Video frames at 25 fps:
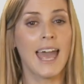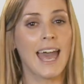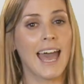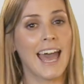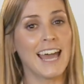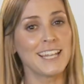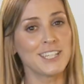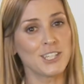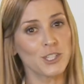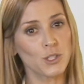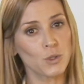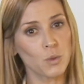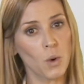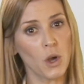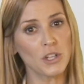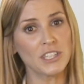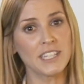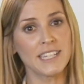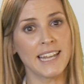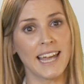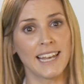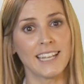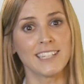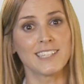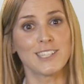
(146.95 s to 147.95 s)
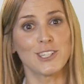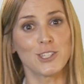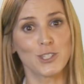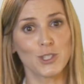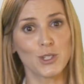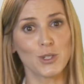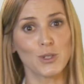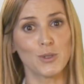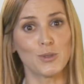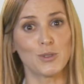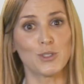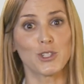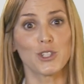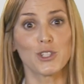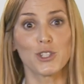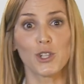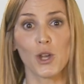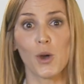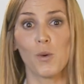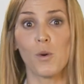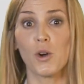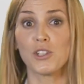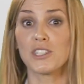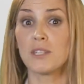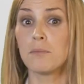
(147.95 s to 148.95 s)
And a SWOT analysis too, to show
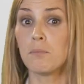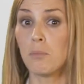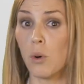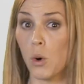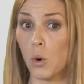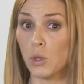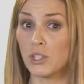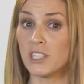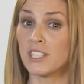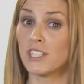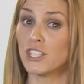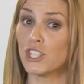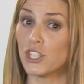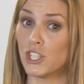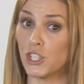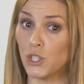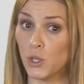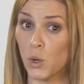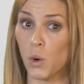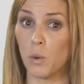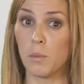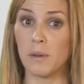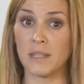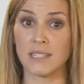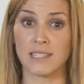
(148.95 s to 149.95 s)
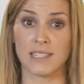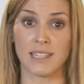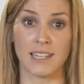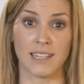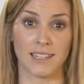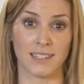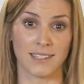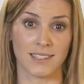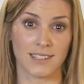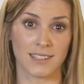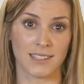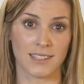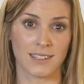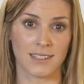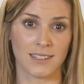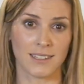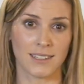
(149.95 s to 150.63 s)
what's important to your business.